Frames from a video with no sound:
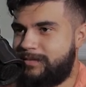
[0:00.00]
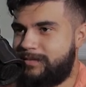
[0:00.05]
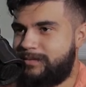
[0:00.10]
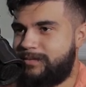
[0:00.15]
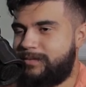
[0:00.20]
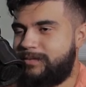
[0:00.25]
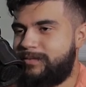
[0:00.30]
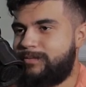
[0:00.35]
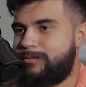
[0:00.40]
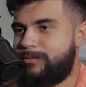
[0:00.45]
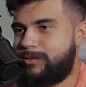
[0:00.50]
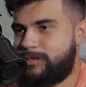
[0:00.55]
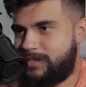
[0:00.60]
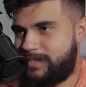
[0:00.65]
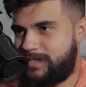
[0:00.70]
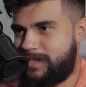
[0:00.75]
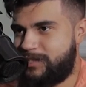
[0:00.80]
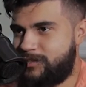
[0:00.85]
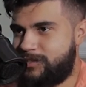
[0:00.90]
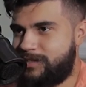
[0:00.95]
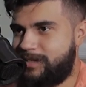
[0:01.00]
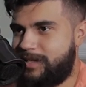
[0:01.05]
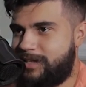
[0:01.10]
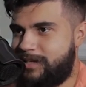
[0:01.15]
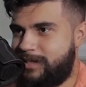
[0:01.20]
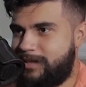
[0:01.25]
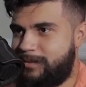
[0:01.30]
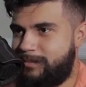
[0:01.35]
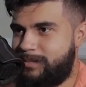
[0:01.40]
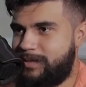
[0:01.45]
Okay, which essentially
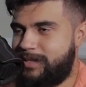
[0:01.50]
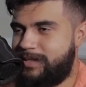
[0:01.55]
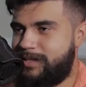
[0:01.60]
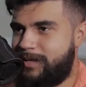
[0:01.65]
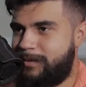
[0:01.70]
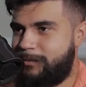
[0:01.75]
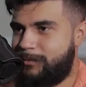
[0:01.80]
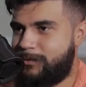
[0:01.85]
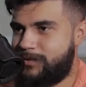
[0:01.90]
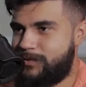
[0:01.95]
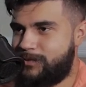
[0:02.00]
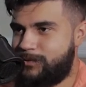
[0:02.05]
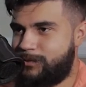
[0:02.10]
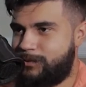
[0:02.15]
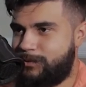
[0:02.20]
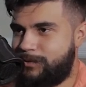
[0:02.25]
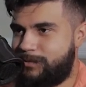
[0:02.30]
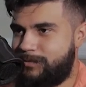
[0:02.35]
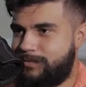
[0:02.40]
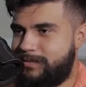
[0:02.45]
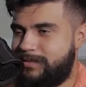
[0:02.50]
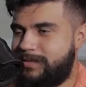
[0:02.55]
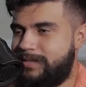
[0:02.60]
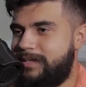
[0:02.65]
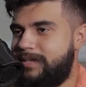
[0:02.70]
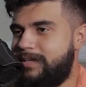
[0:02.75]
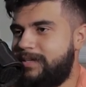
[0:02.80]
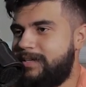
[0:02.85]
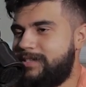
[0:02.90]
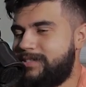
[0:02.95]
ended up being The Emperor's New Groove.
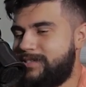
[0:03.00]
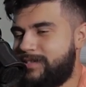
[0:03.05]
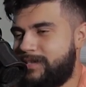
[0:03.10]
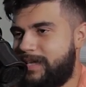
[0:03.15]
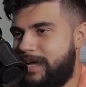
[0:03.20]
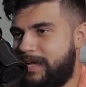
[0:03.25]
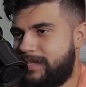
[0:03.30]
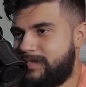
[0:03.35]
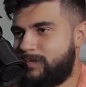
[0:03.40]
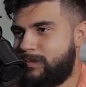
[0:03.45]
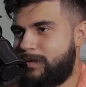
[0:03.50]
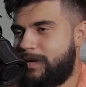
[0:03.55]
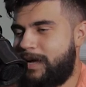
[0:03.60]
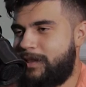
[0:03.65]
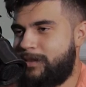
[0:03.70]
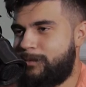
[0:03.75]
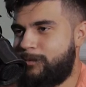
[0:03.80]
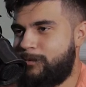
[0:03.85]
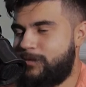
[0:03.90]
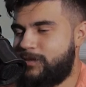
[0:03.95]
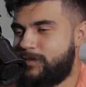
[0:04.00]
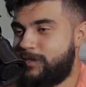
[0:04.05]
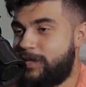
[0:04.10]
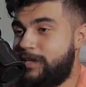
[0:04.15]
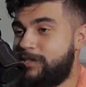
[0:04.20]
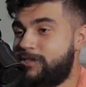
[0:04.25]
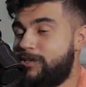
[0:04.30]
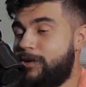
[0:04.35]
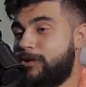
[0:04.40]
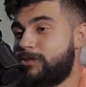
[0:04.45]
So that's what how the movie
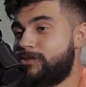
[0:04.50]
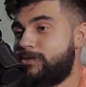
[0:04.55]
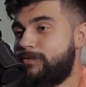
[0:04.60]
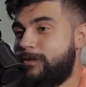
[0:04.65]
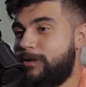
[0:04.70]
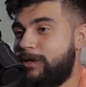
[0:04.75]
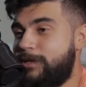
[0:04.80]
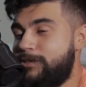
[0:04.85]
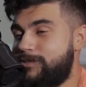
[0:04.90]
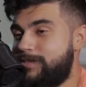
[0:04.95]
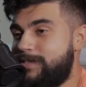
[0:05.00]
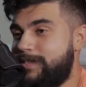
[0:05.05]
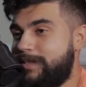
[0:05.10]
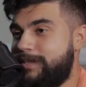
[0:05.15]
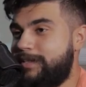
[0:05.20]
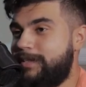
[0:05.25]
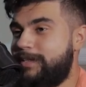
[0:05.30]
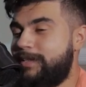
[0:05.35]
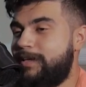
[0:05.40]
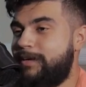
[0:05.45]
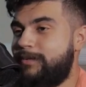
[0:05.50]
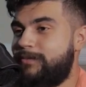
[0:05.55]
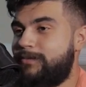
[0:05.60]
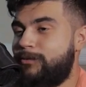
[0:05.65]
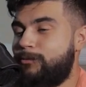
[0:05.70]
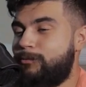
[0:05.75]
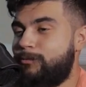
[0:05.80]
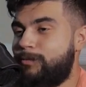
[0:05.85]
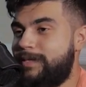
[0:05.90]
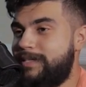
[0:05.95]
changed. Also, very interestingly enough,
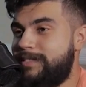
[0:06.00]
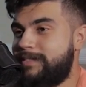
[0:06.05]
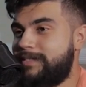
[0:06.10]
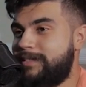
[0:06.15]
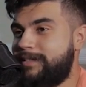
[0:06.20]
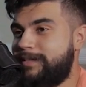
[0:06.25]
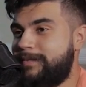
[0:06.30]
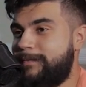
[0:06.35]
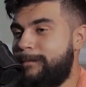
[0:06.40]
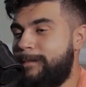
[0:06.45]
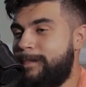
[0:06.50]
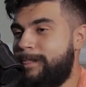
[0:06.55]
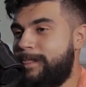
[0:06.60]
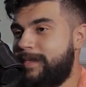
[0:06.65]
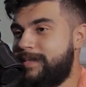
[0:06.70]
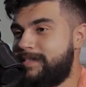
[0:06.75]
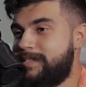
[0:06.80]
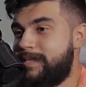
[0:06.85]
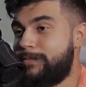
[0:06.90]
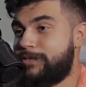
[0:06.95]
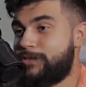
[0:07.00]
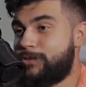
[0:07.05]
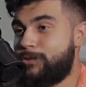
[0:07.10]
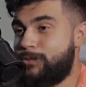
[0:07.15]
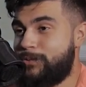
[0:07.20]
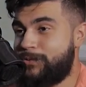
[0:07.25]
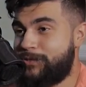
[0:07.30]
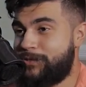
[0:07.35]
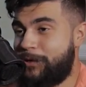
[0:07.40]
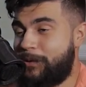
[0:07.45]
the reason his name is
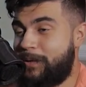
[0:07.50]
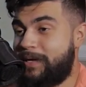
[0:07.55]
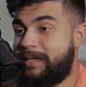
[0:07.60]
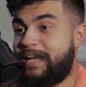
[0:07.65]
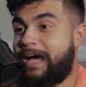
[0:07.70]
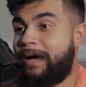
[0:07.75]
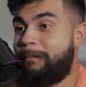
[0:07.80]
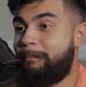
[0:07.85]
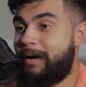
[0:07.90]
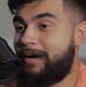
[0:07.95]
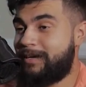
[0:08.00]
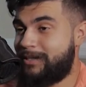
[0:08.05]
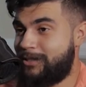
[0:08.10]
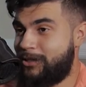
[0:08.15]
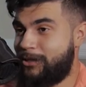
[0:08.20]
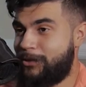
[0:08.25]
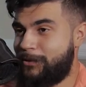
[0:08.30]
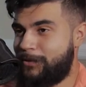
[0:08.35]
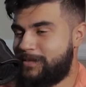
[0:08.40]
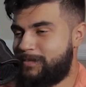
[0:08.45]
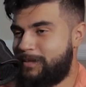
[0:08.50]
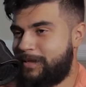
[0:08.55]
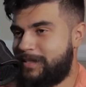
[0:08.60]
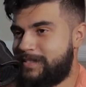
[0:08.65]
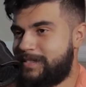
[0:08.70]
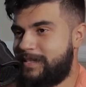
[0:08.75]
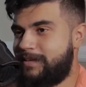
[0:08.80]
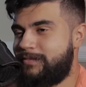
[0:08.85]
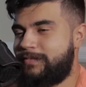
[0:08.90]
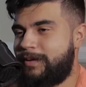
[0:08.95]
Kuzco and not Manco is
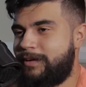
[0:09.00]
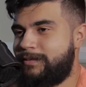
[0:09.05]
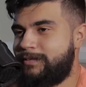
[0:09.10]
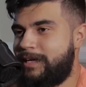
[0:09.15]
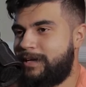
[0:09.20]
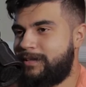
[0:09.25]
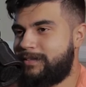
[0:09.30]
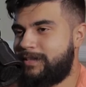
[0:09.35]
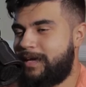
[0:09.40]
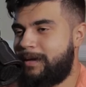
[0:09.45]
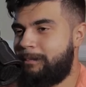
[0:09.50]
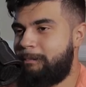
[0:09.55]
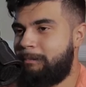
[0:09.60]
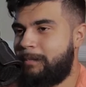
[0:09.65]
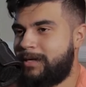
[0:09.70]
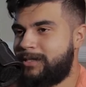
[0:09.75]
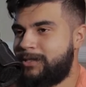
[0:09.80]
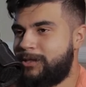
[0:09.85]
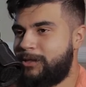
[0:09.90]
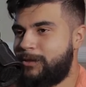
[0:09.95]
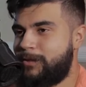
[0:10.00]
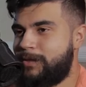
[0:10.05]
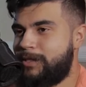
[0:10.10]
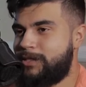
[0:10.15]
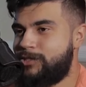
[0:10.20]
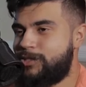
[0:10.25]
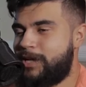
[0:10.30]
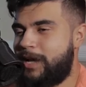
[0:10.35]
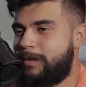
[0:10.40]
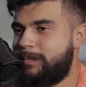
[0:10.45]
because they found out that Manco
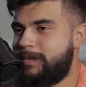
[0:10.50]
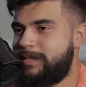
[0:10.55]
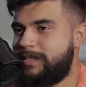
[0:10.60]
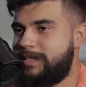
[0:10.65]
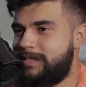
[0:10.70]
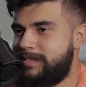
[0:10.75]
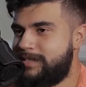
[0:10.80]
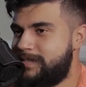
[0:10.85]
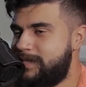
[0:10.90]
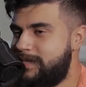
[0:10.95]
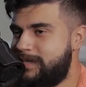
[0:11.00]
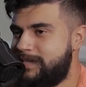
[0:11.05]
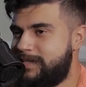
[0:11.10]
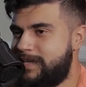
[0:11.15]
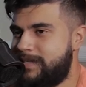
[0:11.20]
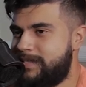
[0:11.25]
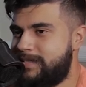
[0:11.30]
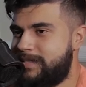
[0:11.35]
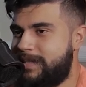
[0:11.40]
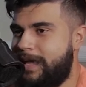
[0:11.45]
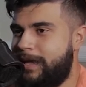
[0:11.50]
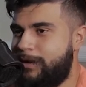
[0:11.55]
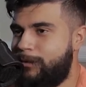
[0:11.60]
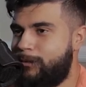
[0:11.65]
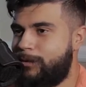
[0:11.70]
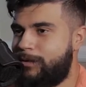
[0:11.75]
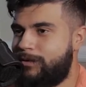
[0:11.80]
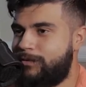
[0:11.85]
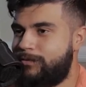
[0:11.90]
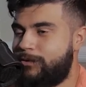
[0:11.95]
in Japanese is a slang
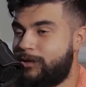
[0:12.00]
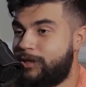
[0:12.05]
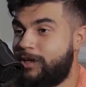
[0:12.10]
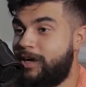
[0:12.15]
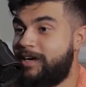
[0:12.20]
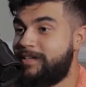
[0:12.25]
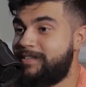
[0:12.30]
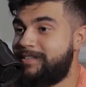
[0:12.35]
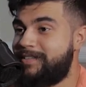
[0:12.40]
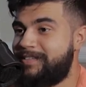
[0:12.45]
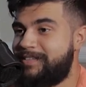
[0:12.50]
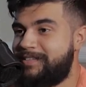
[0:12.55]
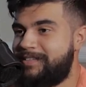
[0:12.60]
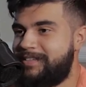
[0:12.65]
word for cunt.